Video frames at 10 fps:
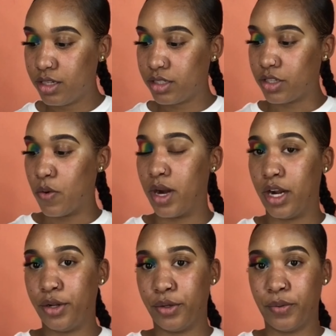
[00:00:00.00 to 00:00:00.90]
So what I
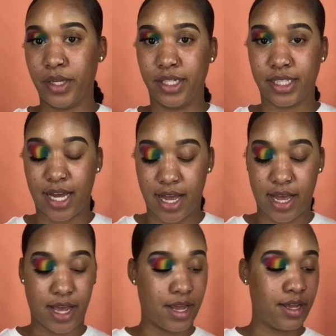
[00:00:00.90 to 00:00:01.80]
do is
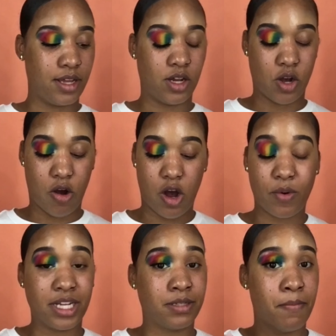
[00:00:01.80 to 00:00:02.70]
I
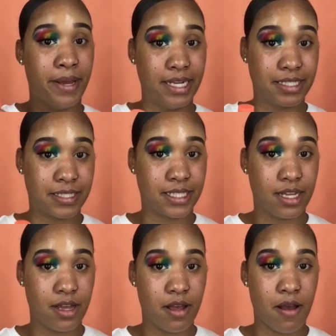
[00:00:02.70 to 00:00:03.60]
always base
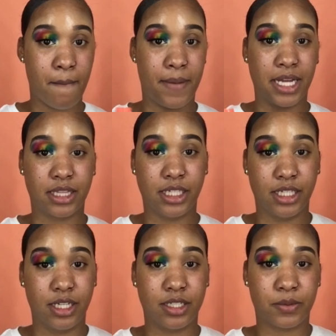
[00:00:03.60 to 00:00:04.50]
my
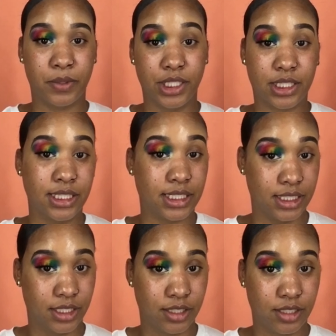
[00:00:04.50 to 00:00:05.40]
lids with
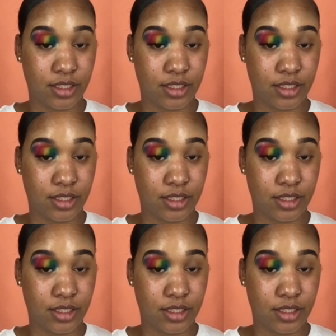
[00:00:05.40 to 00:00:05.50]
concealer.